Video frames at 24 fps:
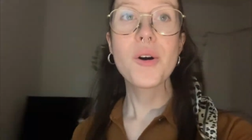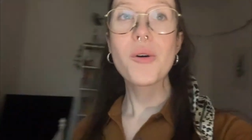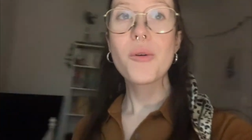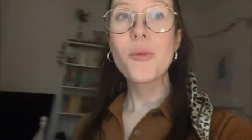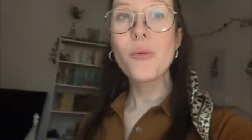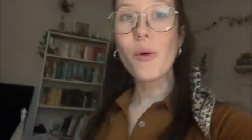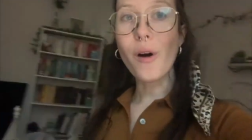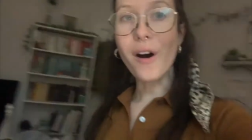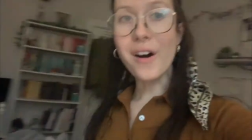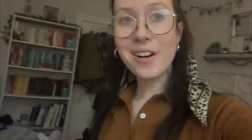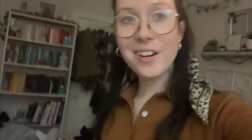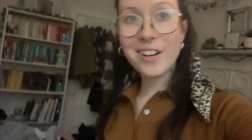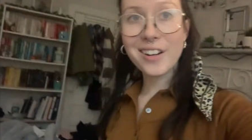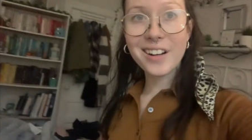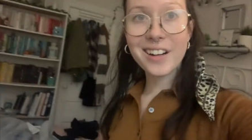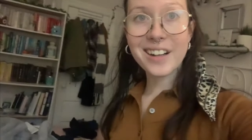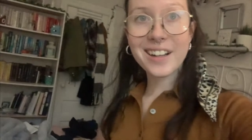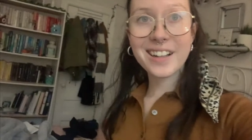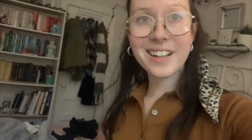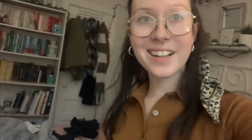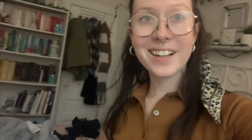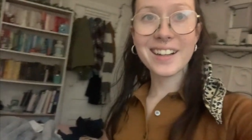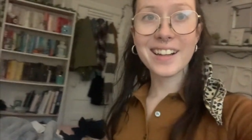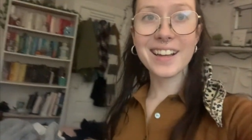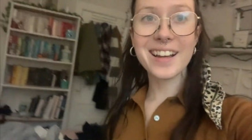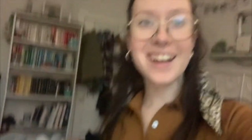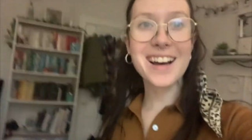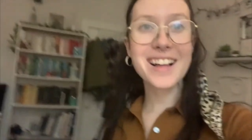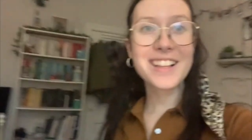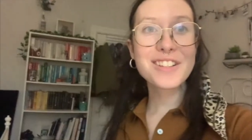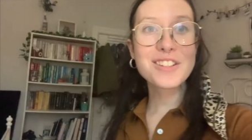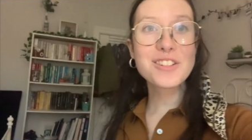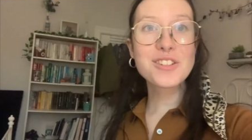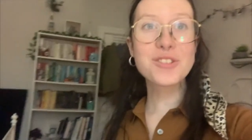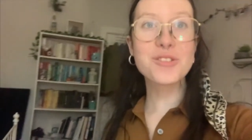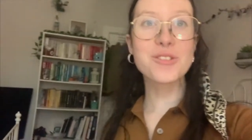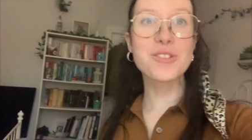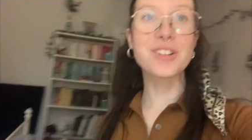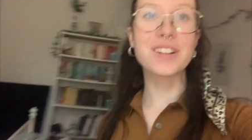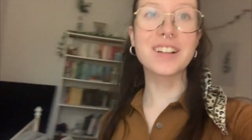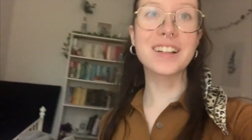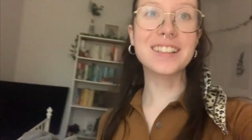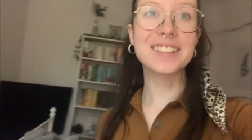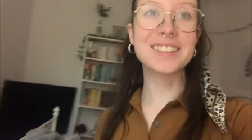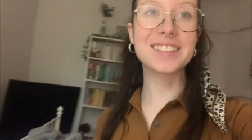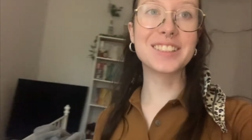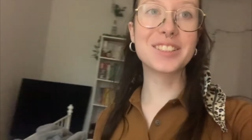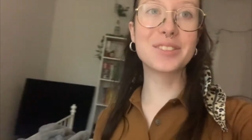Walk got cut hella
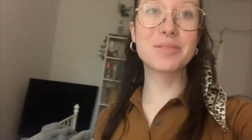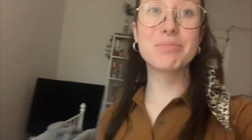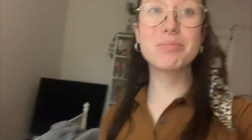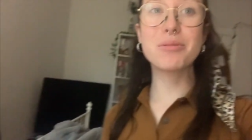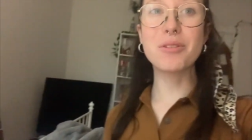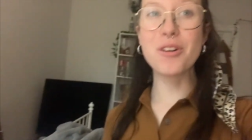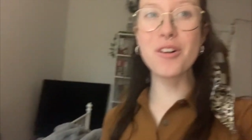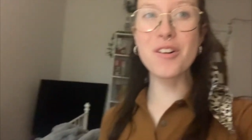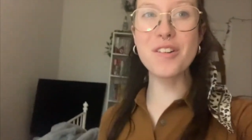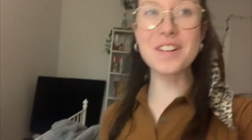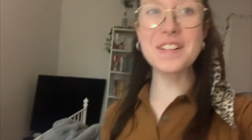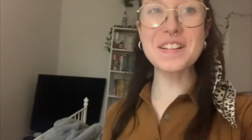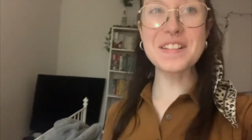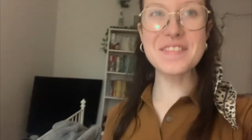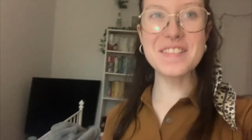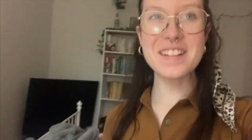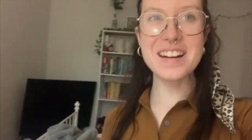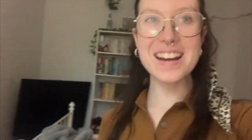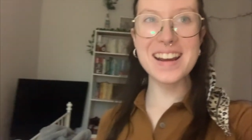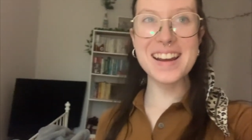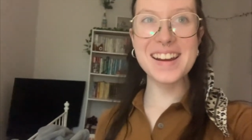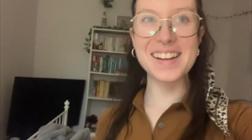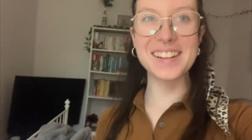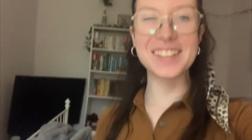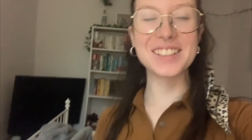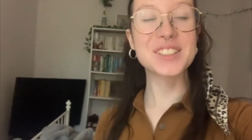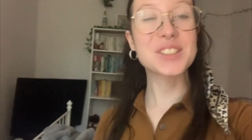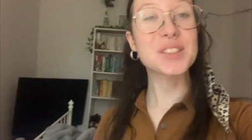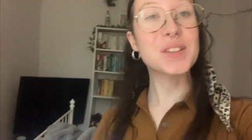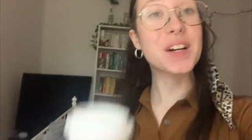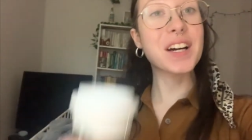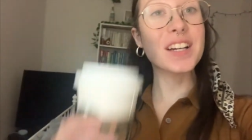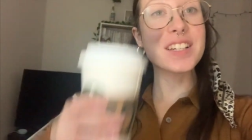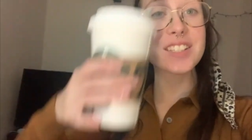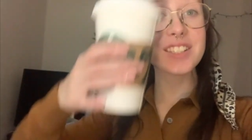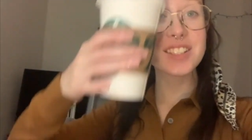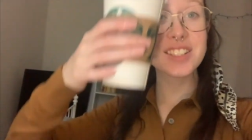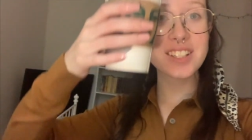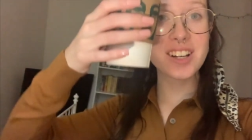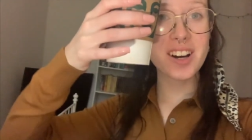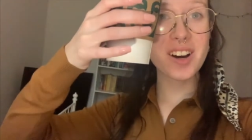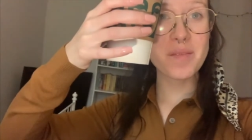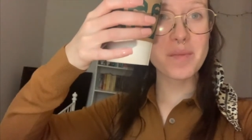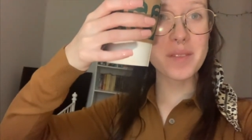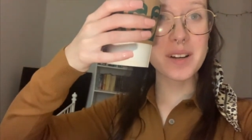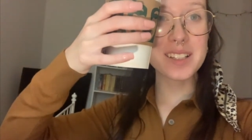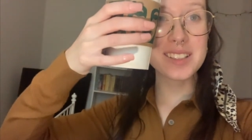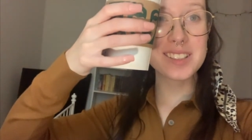short because it's pouring rain. So I just
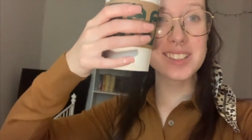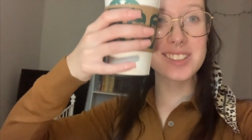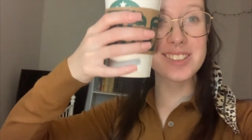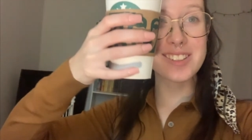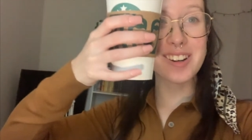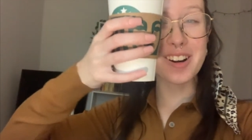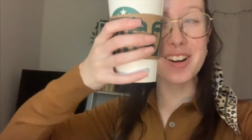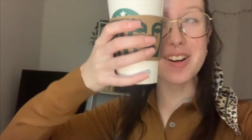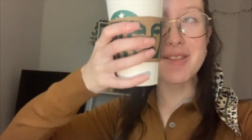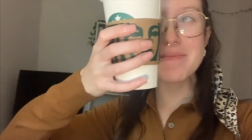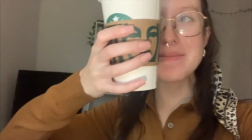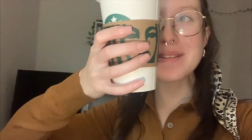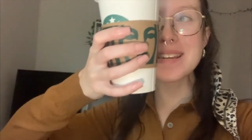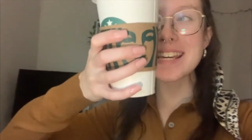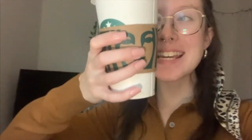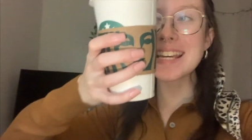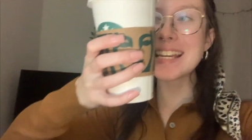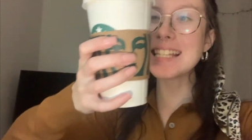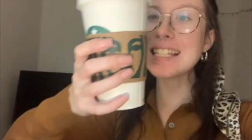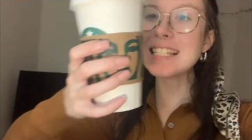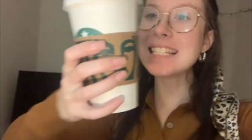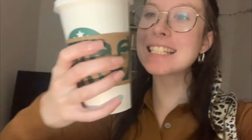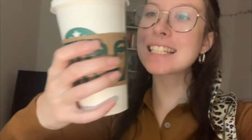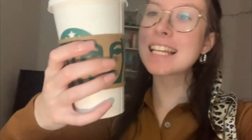got my Starbies.